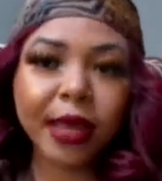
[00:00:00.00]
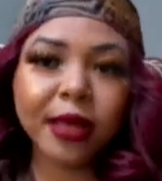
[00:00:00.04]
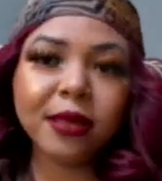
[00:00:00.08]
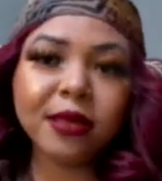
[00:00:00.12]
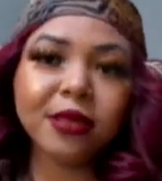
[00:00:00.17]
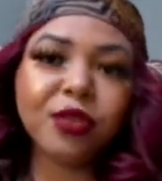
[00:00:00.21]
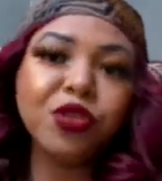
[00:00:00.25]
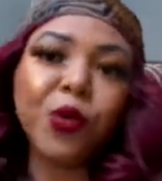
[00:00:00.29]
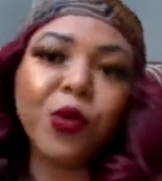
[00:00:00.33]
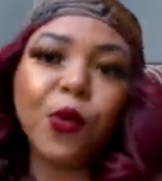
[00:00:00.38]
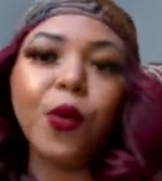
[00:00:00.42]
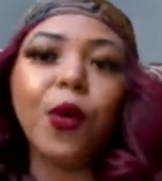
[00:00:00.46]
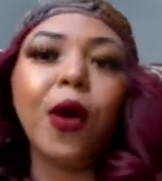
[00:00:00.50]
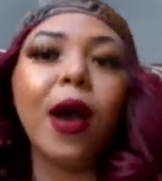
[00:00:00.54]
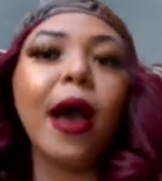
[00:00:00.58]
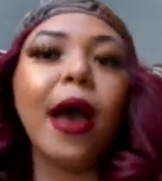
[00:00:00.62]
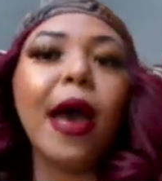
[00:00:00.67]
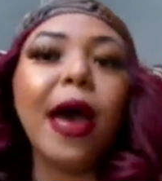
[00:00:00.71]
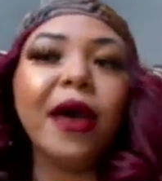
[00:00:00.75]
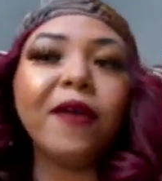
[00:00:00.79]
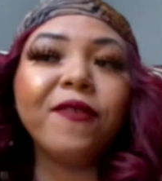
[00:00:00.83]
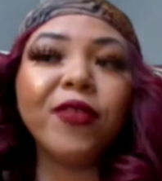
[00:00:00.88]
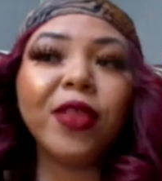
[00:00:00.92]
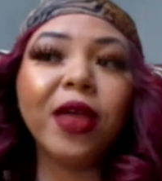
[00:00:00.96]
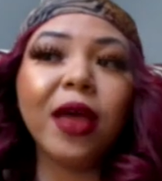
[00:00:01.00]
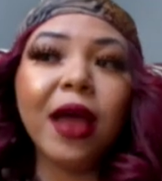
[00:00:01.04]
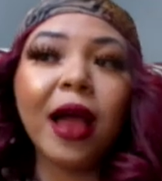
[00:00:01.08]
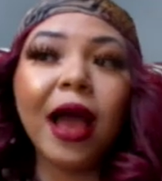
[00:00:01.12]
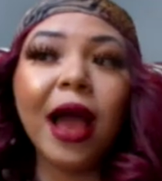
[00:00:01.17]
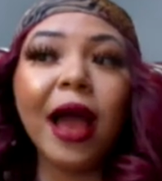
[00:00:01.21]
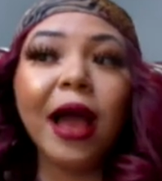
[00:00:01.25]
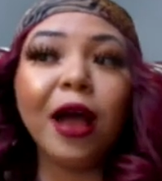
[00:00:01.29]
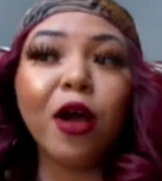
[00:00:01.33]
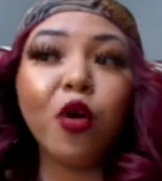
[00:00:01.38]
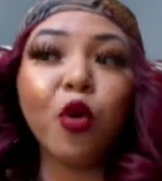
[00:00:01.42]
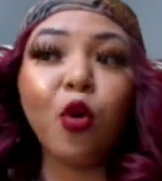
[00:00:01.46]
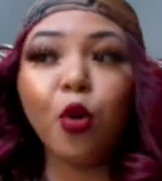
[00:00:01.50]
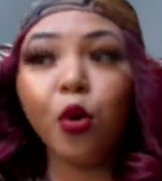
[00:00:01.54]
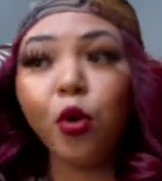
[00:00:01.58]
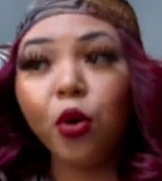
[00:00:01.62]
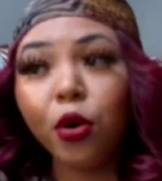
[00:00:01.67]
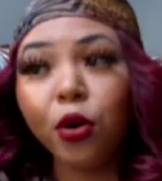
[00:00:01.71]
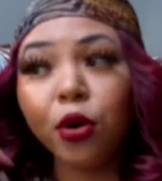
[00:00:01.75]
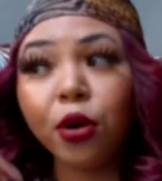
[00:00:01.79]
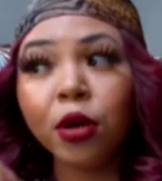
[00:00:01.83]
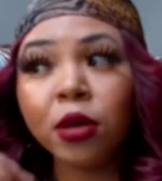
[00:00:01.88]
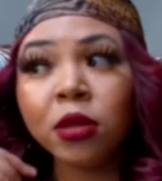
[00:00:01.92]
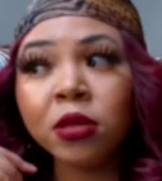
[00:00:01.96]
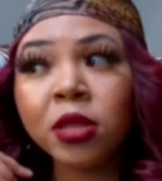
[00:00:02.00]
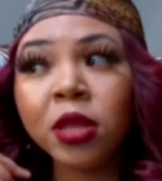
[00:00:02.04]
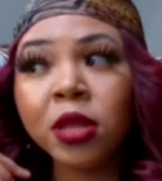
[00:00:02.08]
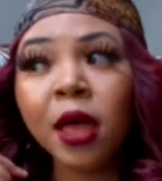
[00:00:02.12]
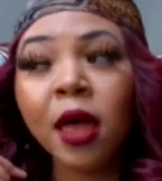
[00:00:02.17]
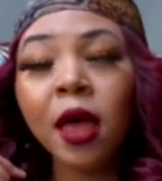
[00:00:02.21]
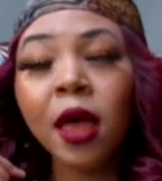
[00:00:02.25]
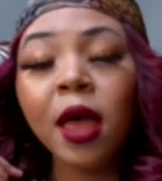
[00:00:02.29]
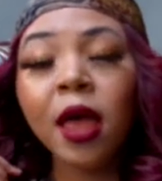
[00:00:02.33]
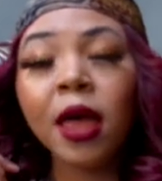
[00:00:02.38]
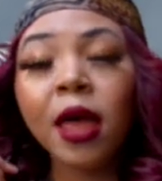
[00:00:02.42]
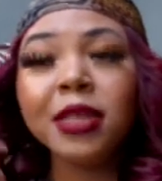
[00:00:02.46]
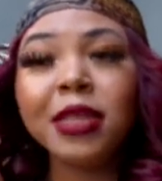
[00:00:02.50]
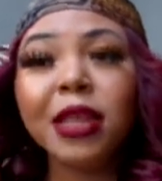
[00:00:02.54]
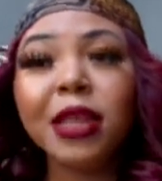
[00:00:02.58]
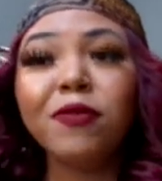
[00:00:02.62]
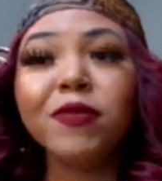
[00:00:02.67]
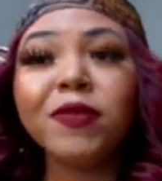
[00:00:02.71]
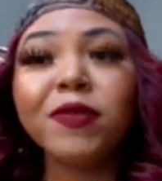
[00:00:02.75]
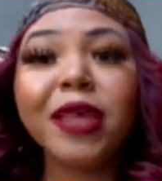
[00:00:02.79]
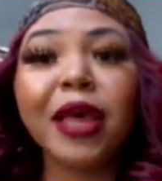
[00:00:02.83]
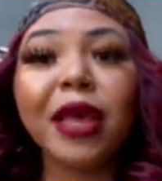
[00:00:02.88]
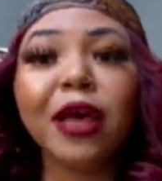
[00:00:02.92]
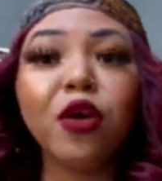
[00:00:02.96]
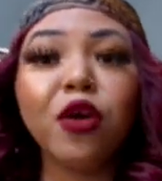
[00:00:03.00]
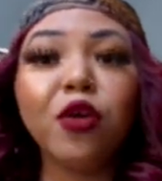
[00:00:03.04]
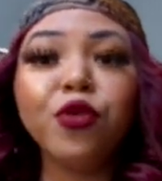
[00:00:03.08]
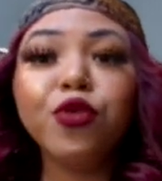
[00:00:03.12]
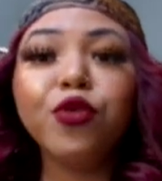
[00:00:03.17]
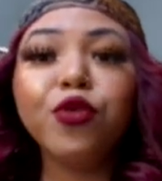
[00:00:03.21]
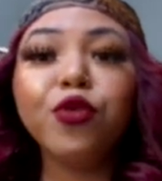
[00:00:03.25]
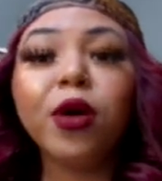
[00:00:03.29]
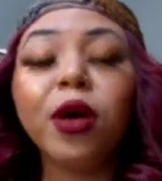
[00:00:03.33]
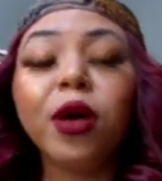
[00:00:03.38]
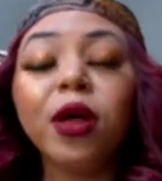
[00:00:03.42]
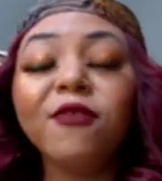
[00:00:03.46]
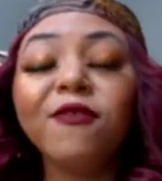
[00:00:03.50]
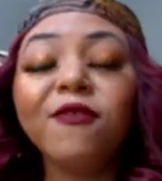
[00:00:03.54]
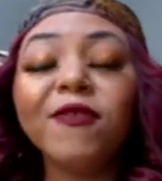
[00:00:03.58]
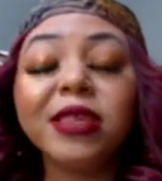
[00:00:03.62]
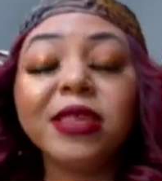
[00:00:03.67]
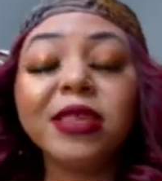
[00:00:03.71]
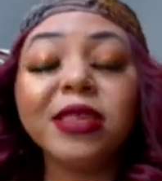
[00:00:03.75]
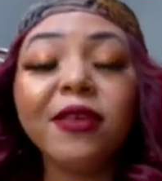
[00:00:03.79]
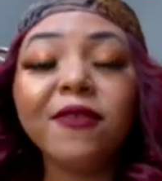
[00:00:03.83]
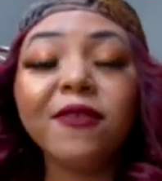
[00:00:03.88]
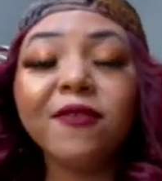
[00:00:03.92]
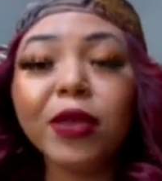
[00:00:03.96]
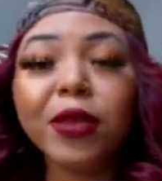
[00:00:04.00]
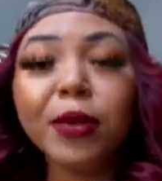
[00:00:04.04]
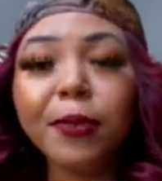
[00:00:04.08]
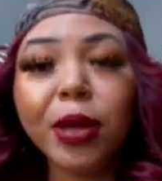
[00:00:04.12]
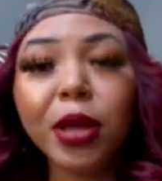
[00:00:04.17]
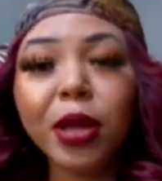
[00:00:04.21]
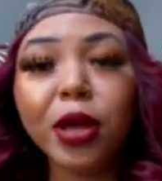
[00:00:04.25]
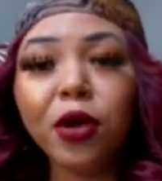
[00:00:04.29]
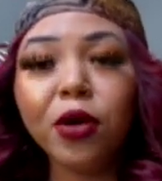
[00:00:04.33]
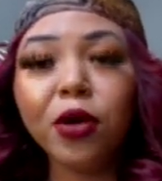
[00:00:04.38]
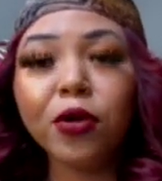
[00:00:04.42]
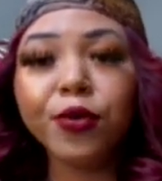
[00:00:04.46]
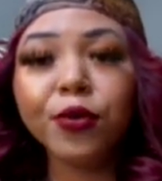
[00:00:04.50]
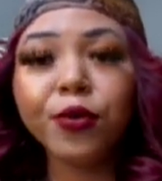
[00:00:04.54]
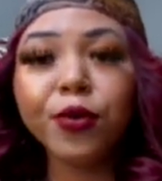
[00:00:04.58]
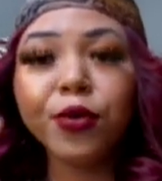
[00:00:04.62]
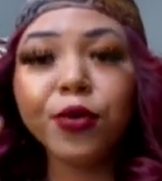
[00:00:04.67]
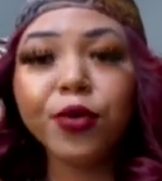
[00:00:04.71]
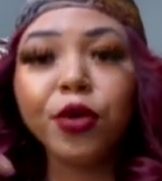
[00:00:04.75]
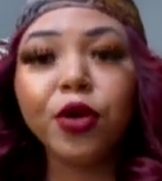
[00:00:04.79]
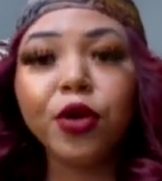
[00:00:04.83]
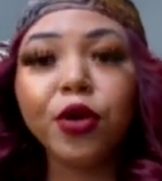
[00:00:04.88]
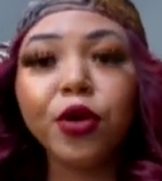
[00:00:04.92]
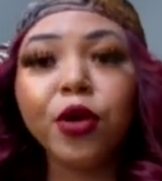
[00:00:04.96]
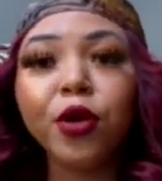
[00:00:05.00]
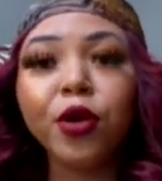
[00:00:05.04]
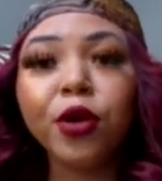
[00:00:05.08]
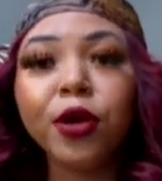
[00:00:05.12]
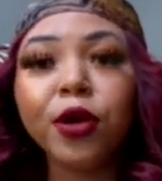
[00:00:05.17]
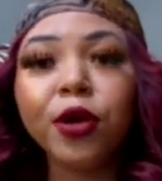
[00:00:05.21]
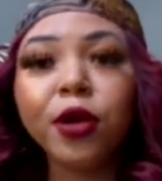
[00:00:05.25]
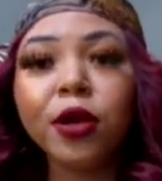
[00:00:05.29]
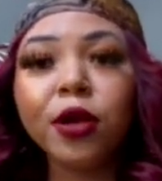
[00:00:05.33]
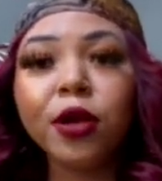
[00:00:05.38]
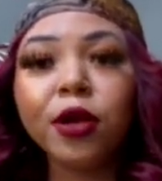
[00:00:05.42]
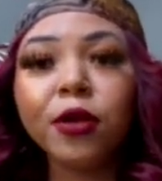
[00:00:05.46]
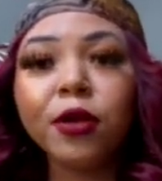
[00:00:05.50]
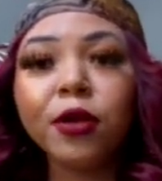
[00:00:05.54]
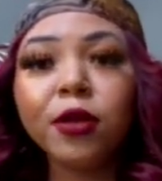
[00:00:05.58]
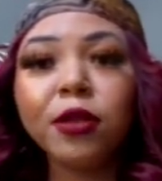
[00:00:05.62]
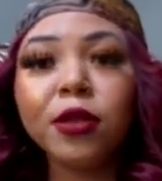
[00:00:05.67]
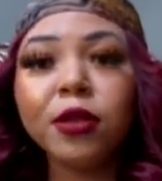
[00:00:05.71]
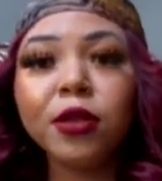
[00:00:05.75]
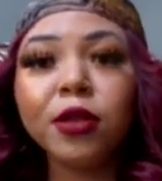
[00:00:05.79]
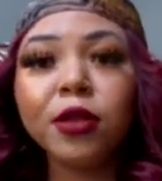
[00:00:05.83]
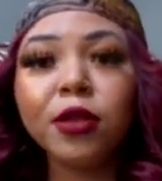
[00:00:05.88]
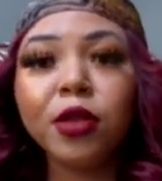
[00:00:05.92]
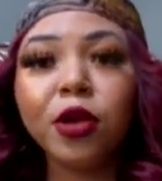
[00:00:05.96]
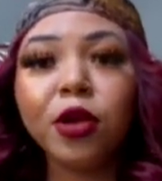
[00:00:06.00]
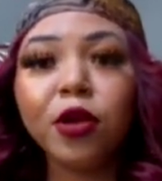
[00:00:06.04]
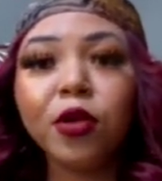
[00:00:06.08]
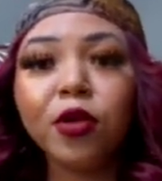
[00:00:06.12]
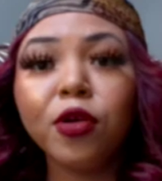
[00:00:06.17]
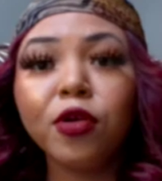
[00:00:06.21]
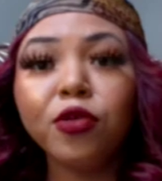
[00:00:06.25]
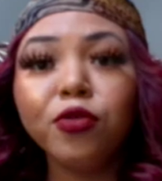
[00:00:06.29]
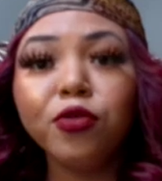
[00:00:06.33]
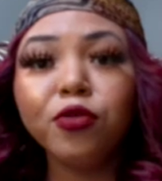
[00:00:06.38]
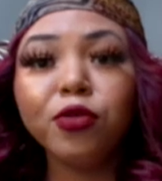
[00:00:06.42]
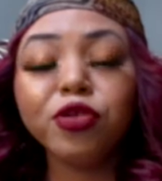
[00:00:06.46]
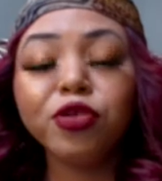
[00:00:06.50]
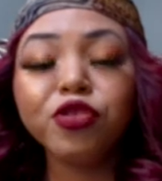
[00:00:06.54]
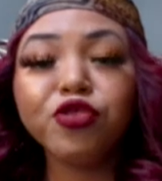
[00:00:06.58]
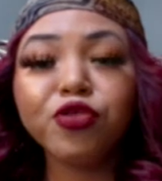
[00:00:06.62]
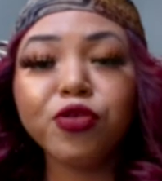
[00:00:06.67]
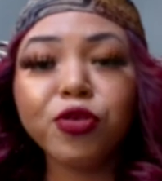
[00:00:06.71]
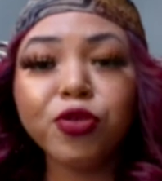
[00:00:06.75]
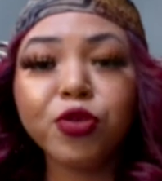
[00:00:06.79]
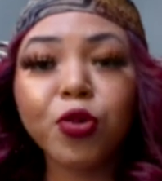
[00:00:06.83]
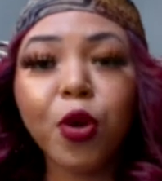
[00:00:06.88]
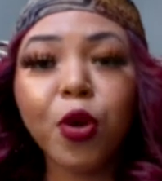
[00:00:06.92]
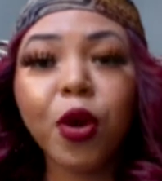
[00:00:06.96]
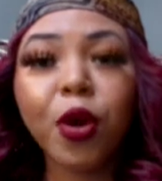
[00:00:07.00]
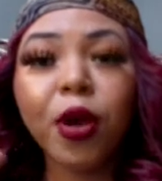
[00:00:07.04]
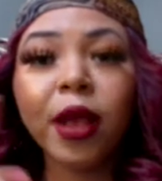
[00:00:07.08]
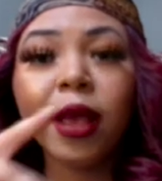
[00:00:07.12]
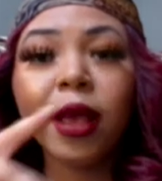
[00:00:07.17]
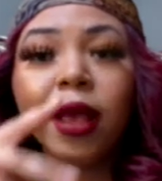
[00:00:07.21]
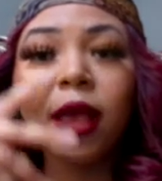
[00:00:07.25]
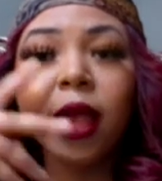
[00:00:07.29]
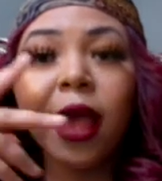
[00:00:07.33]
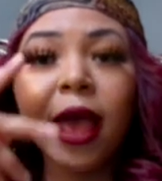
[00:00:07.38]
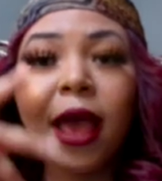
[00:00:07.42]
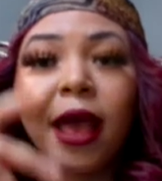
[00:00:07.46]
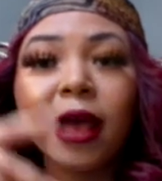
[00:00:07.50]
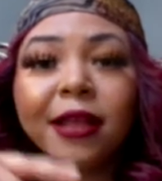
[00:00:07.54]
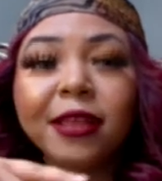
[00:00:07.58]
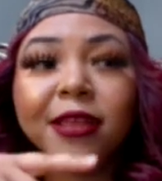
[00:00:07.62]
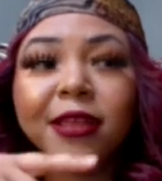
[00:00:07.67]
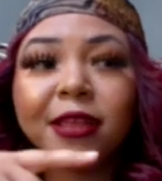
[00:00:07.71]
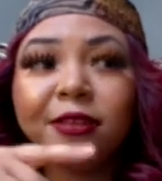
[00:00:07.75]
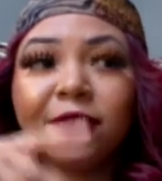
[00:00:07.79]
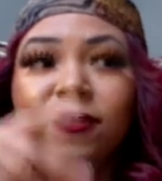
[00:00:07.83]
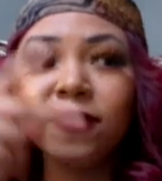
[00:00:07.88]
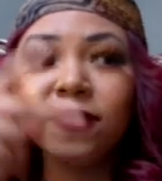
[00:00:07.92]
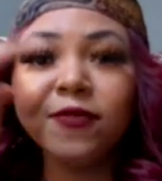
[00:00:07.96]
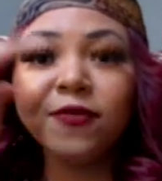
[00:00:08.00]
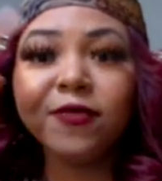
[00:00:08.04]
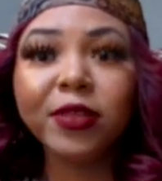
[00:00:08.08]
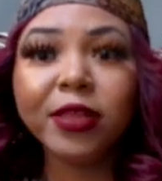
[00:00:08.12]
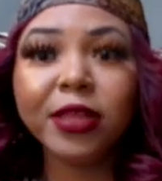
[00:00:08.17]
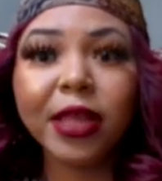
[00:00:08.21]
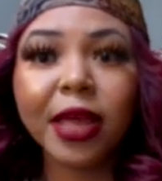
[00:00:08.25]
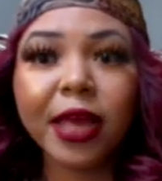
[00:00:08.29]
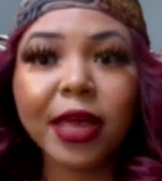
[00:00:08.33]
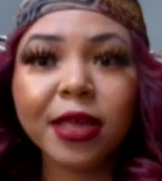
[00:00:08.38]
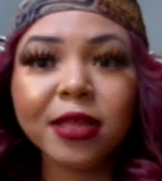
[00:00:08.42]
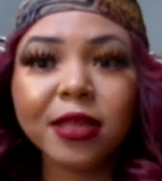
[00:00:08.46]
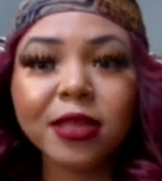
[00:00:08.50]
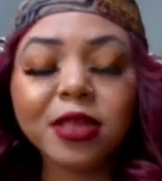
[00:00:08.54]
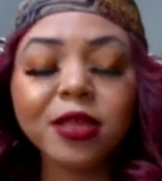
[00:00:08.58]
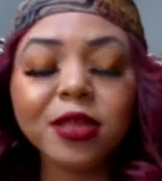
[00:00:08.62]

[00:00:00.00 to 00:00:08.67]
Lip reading: So after I called, they was like, oh, you're gonna receive in the mail your new insurance card and your active dates.